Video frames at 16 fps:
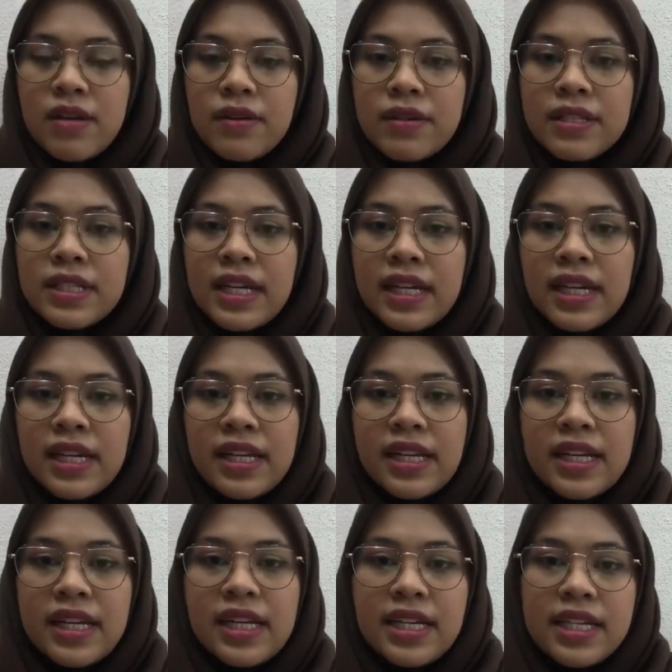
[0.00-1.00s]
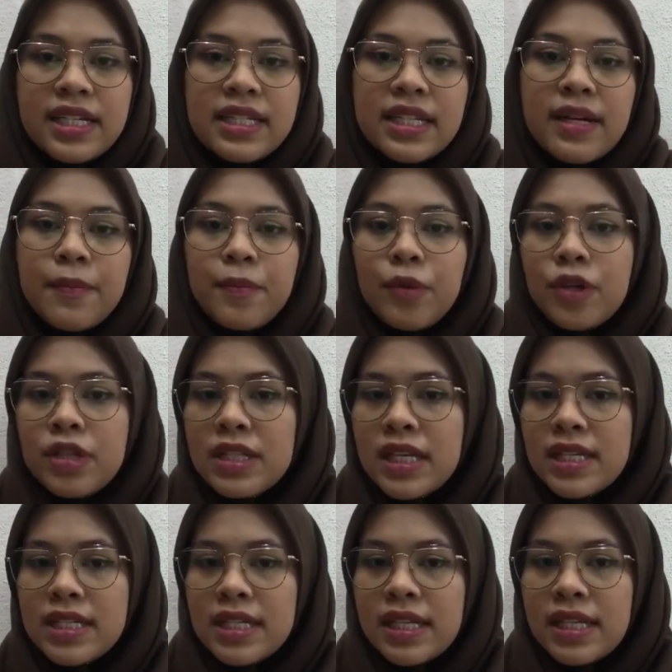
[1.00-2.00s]
Secondly is a
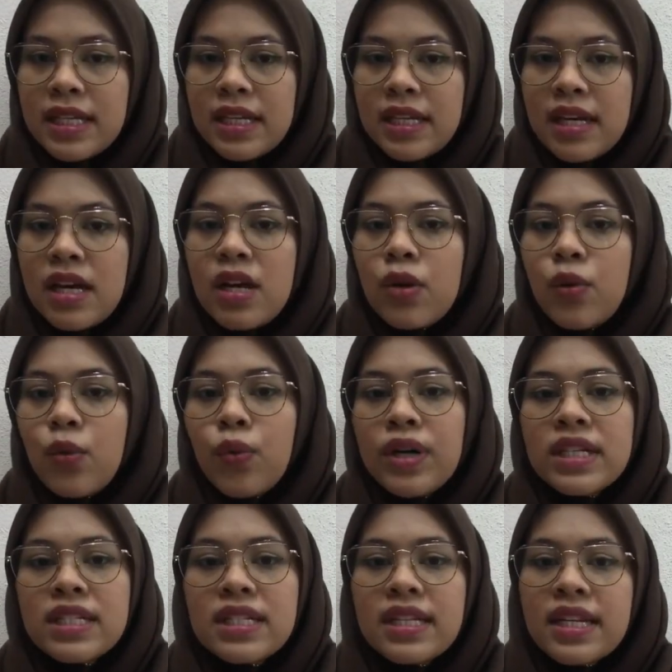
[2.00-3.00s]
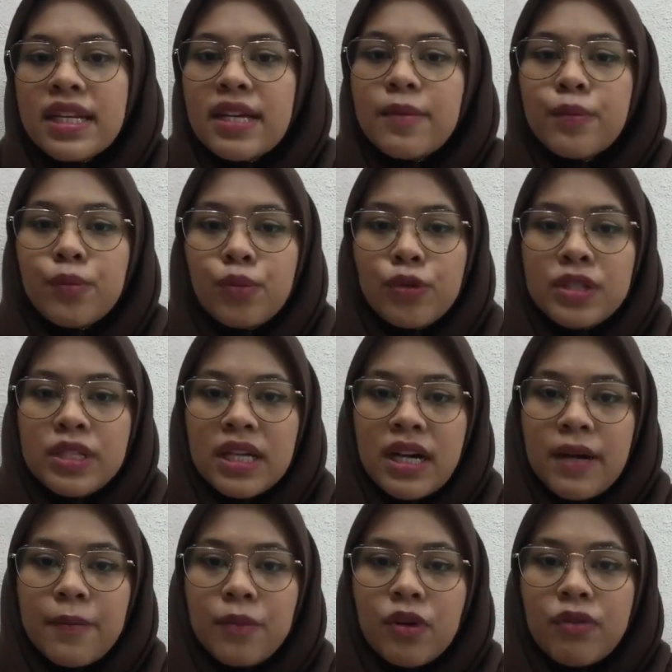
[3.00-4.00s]
processing. Once the inputs
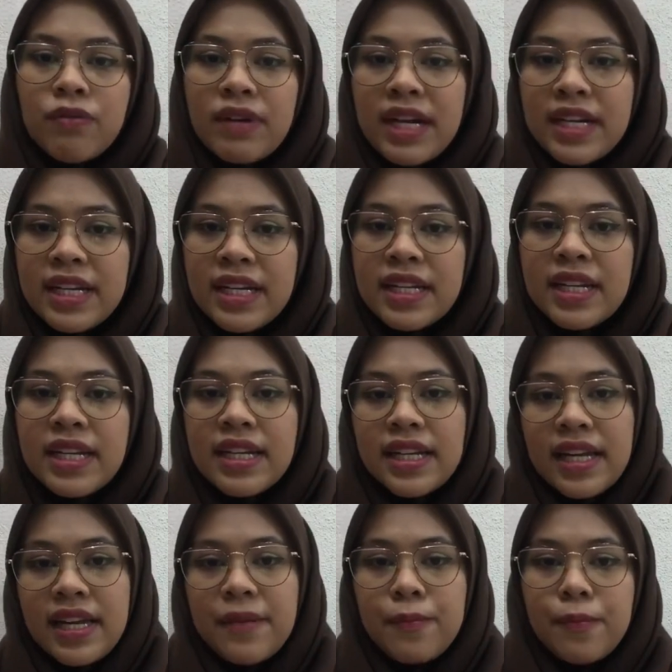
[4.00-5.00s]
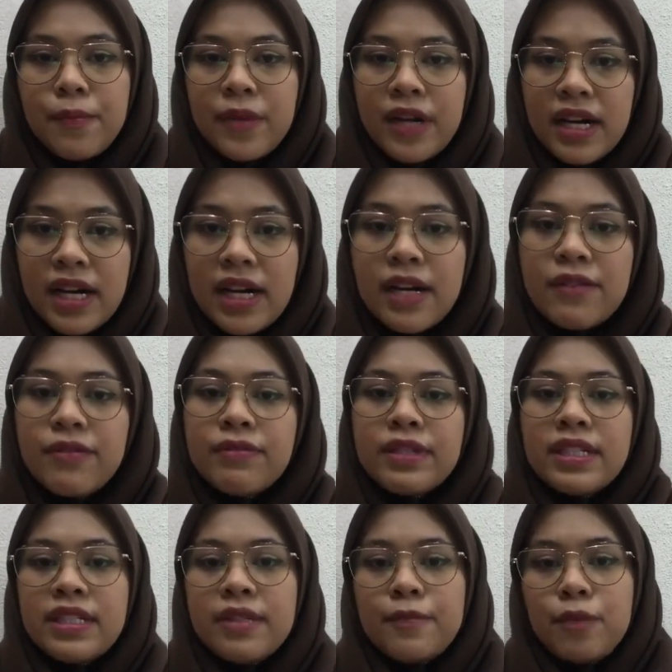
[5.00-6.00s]
are provided, they are
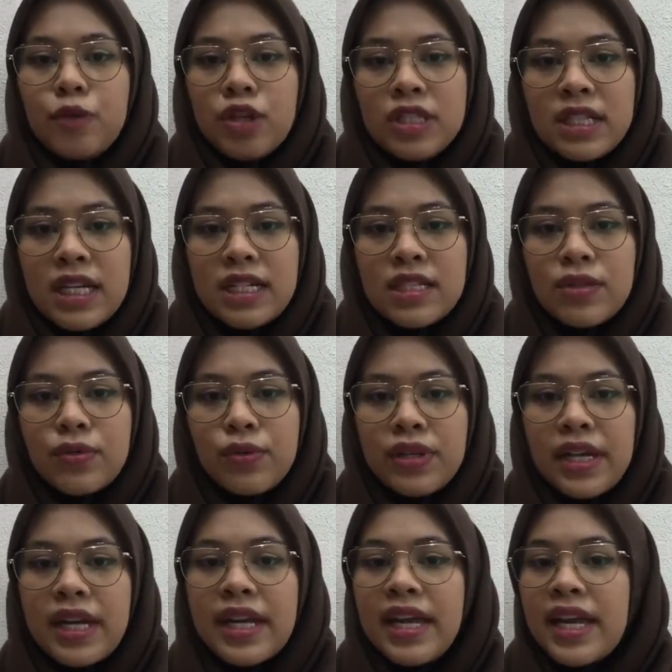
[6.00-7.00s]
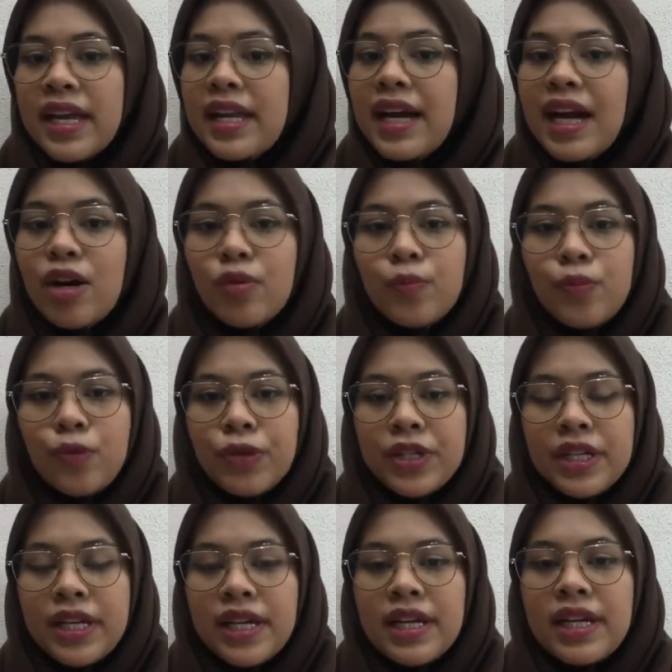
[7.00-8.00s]
further processed to get an output.
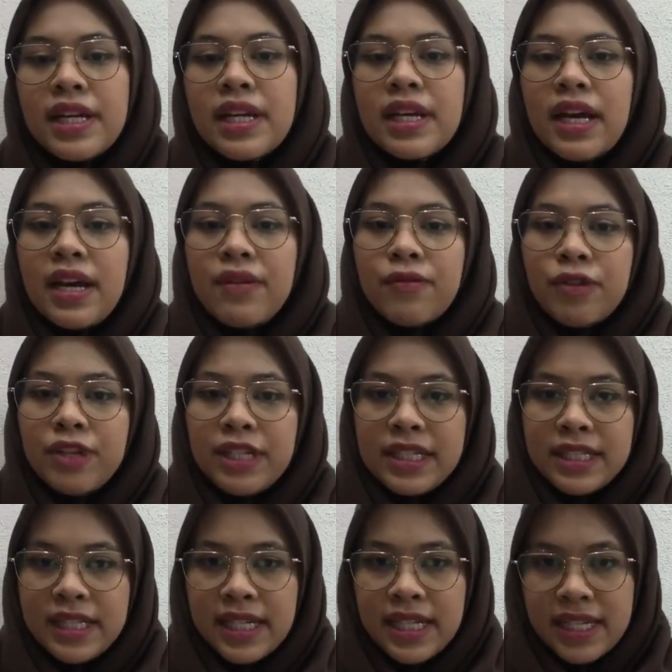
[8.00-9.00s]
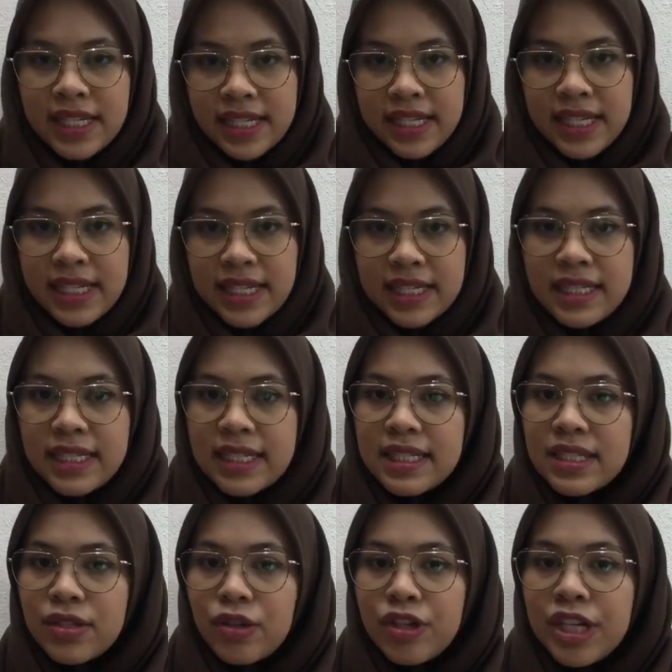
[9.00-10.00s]
And for the thirdly is a
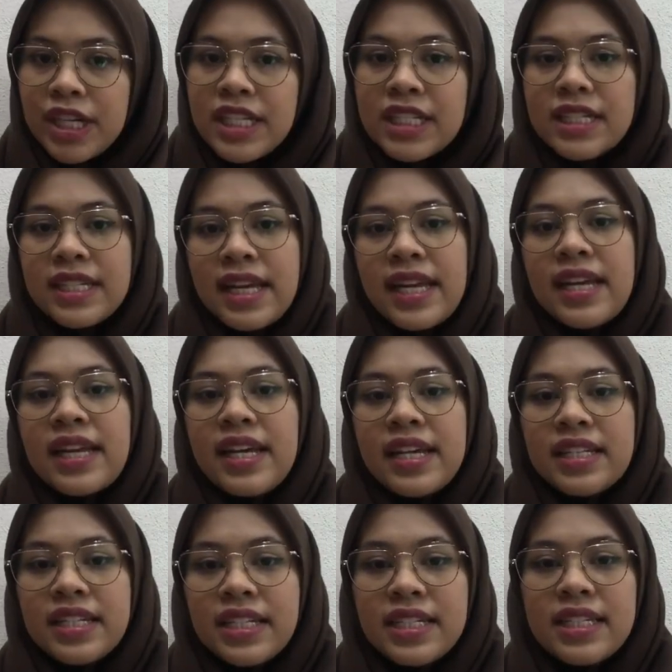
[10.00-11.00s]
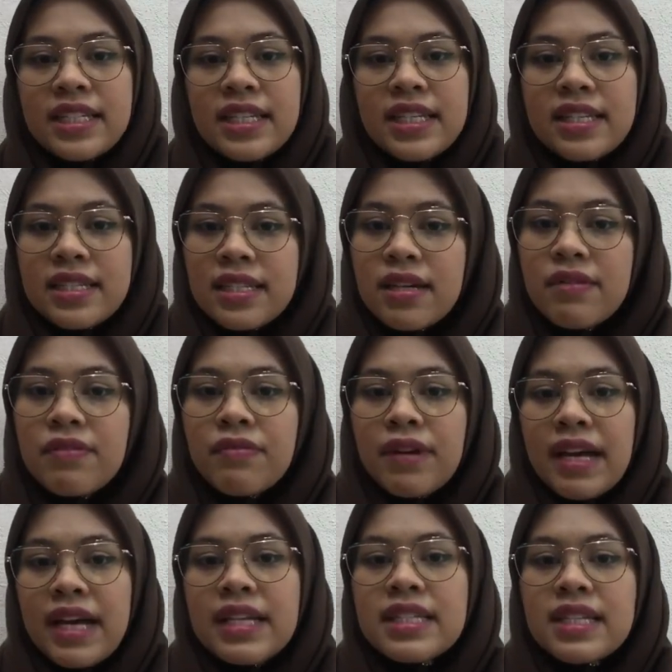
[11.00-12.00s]
storage that ledgers serve
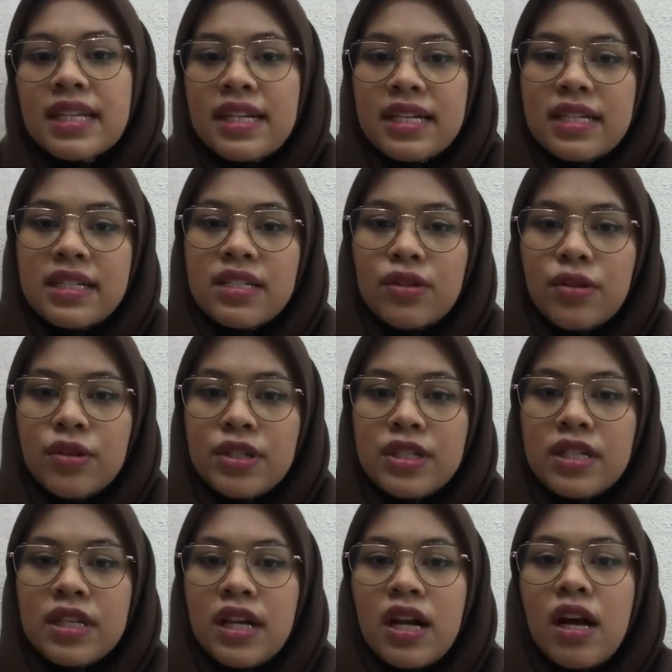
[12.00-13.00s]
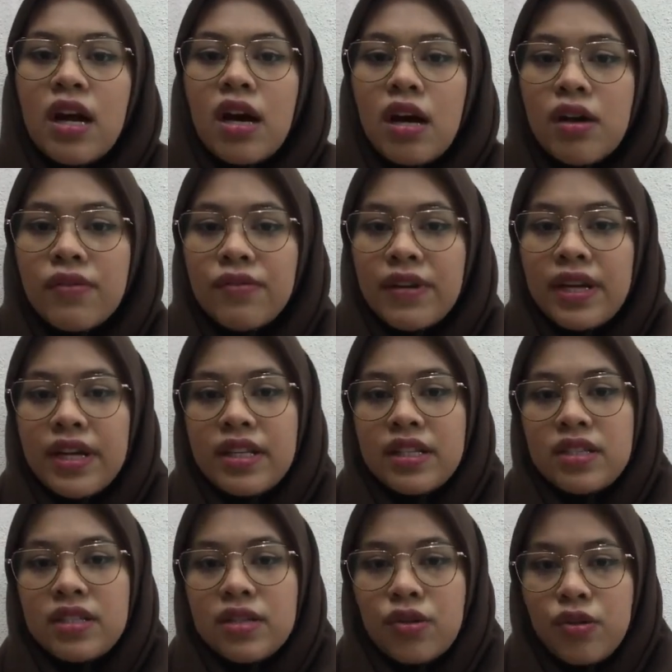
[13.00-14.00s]
as a source of
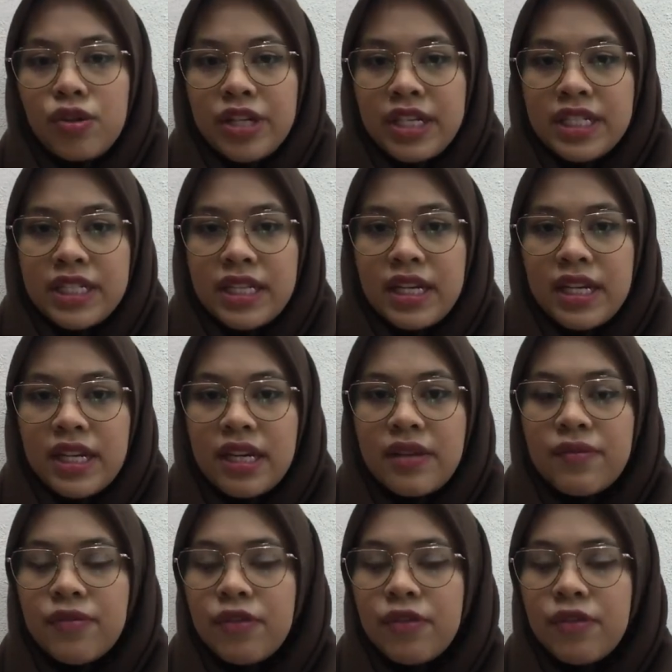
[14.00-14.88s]
storage. And